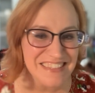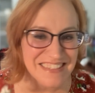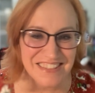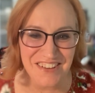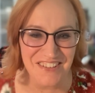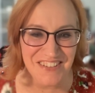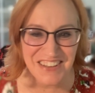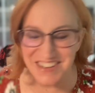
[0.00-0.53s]

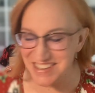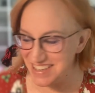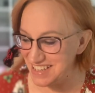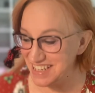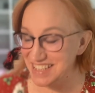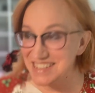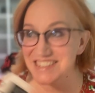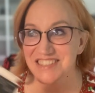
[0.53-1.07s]
So good.
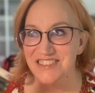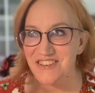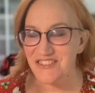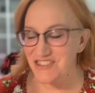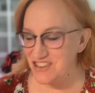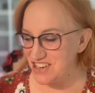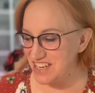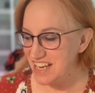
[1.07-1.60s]
It's so
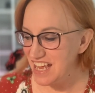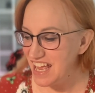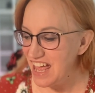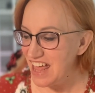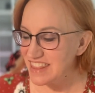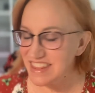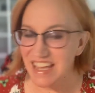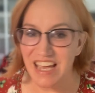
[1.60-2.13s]
good.
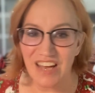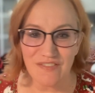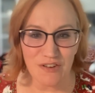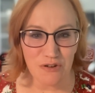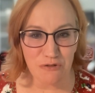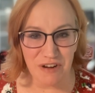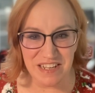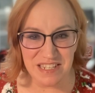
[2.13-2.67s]
They have
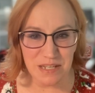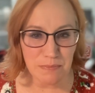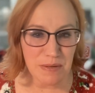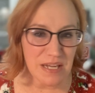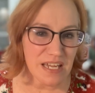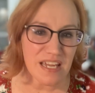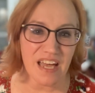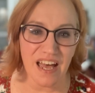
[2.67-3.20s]
a
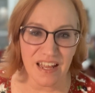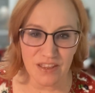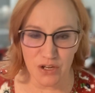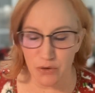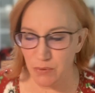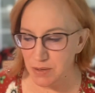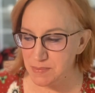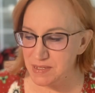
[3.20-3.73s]
recipe on
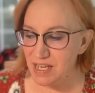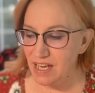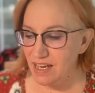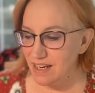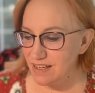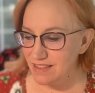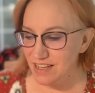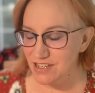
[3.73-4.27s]
their
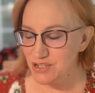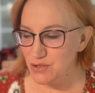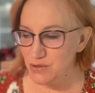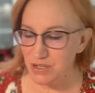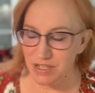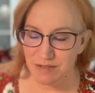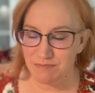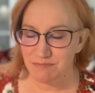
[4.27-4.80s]
website that you
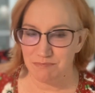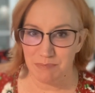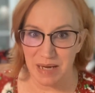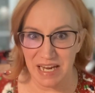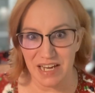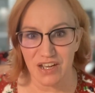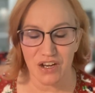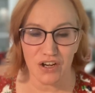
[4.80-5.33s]
could
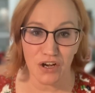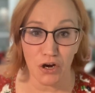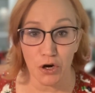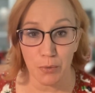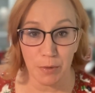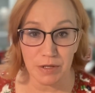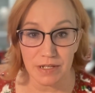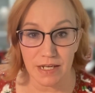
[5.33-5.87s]
make a
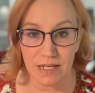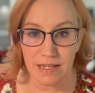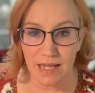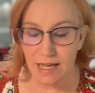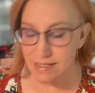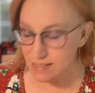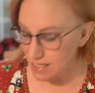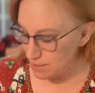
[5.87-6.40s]
caramel nut
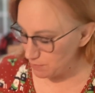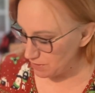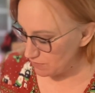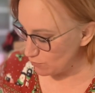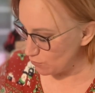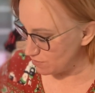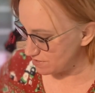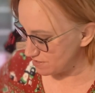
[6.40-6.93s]
latte, but of
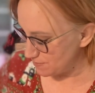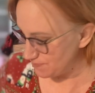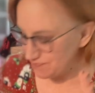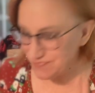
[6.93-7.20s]
course